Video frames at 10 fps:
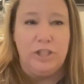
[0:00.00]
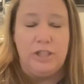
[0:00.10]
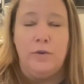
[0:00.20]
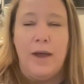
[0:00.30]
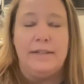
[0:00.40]
she
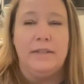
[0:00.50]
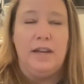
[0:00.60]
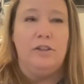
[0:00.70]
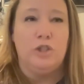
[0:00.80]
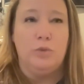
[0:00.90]
knew as an
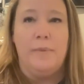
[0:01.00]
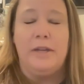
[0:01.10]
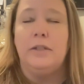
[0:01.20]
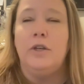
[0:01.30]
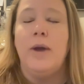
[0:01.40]
English
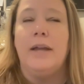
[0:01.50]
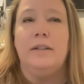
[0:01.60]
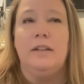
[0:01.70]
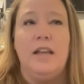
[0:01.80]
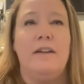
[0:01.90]
woman who
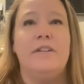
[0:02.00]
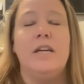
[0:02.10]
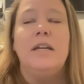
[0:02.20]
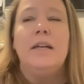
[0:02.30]
had lived